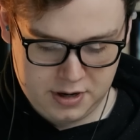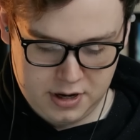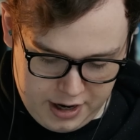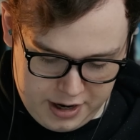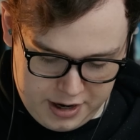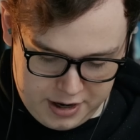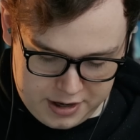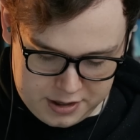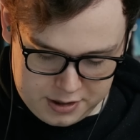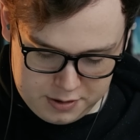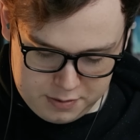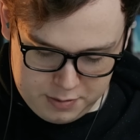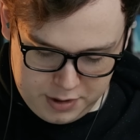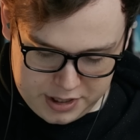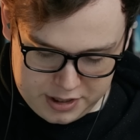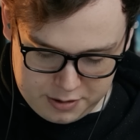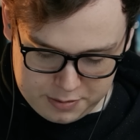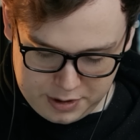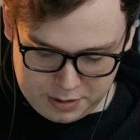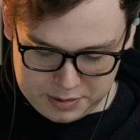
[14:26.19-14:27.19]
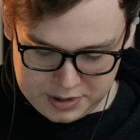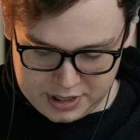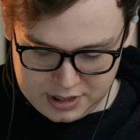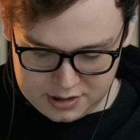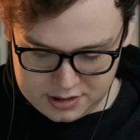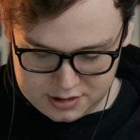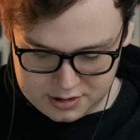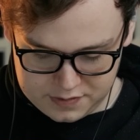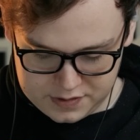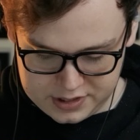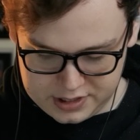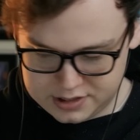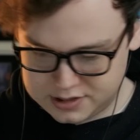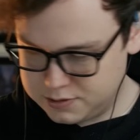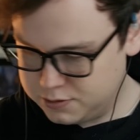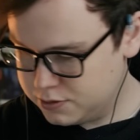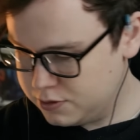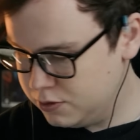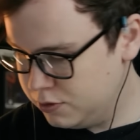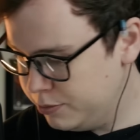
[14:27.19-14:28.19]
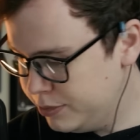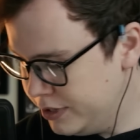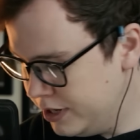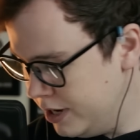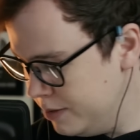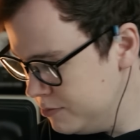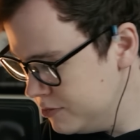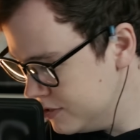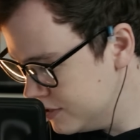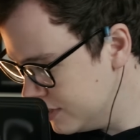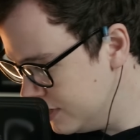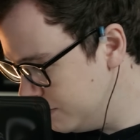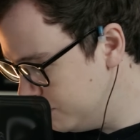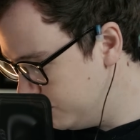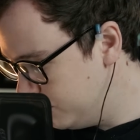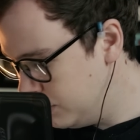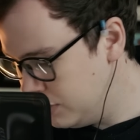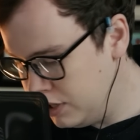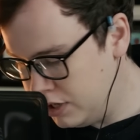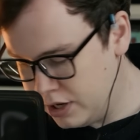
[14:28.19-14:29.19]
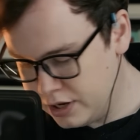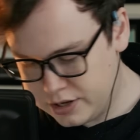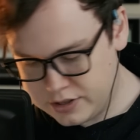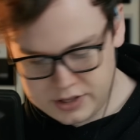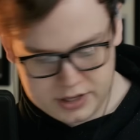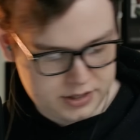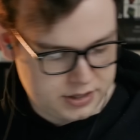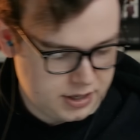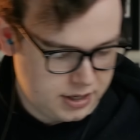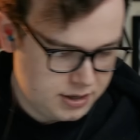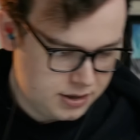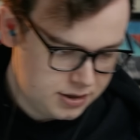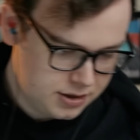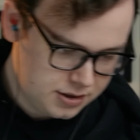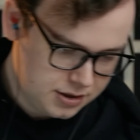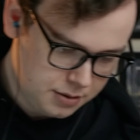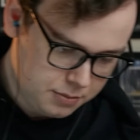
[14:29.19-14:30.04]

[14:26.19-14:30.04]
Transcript: Uh, you might not be able to hear this over the Discord call, but I'm just going to plug this into